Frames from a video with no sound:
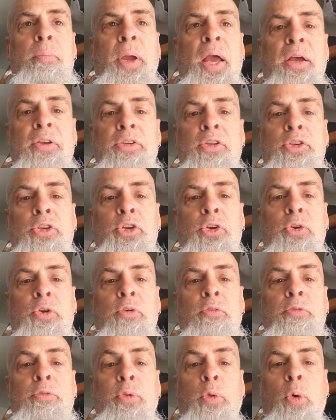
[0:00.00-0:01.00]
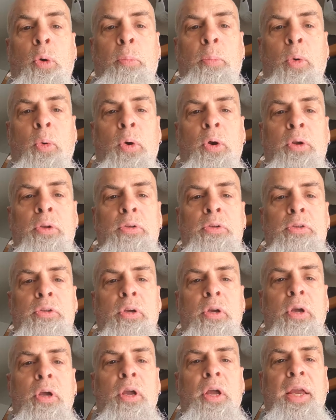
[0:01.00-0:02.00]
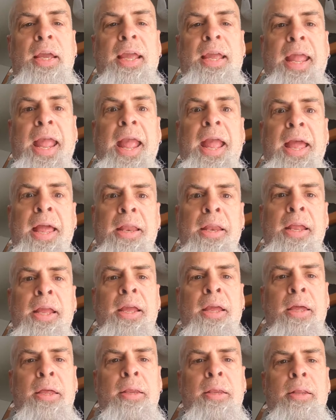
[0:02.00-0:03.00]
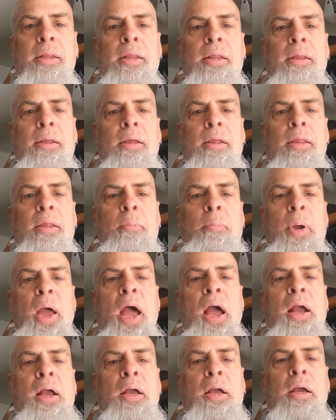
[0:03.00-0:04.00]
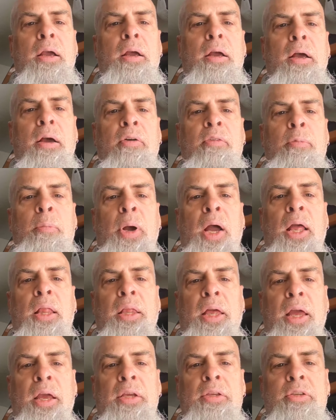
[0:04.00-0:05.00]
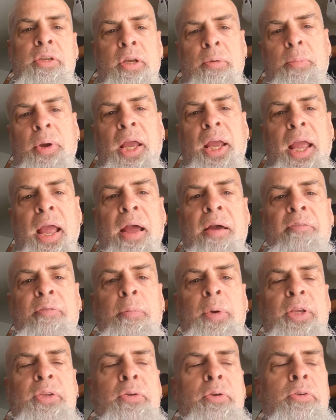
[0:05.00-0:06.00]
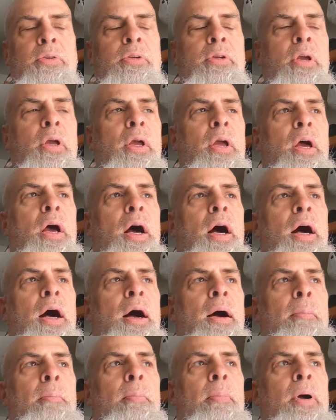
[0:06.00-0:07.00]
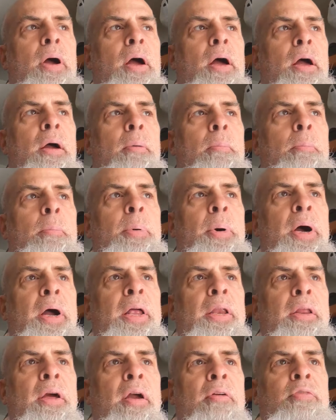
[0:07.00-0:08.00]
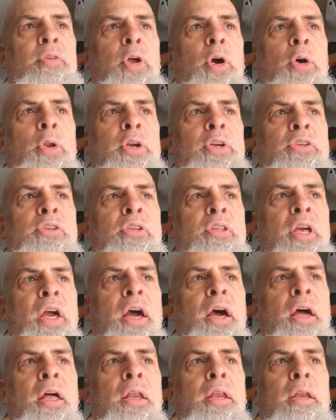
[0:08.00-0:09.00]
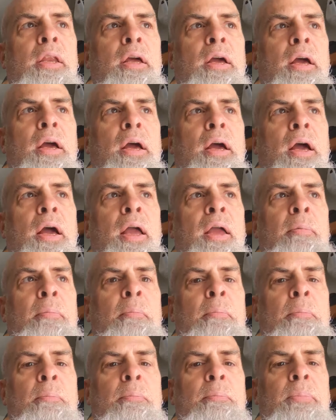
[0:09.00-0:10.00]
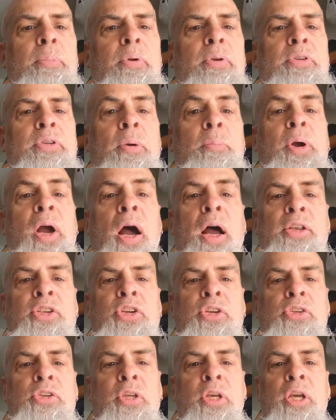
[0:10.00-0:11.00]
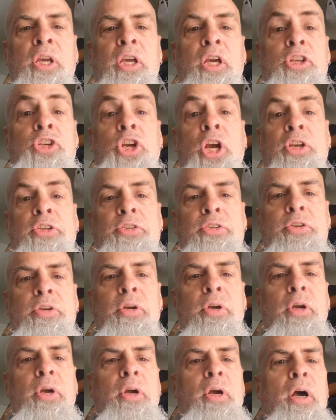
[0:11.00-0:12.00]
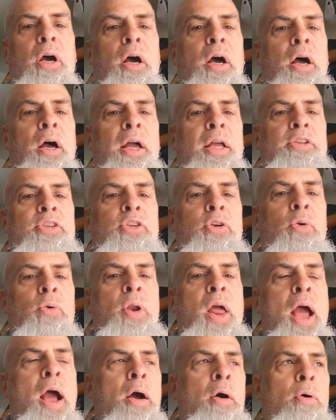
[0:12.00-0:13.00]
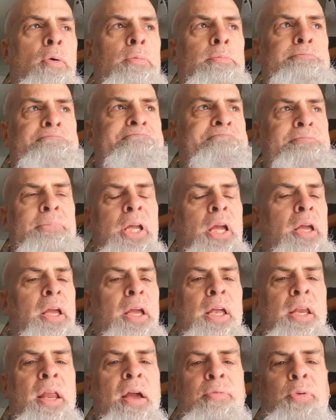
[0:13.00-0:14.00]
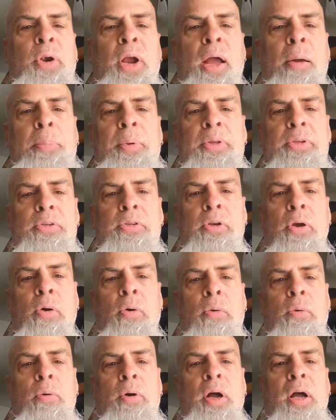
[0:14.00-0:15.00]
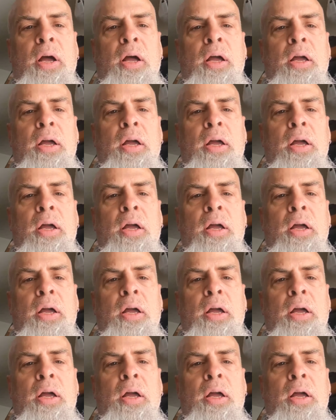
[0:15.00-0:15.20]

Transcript: passenger floorboards can hit the back of my legs, hit my calf muscles. But I've noticed that I subconsciously adjust, and so now it never happens. So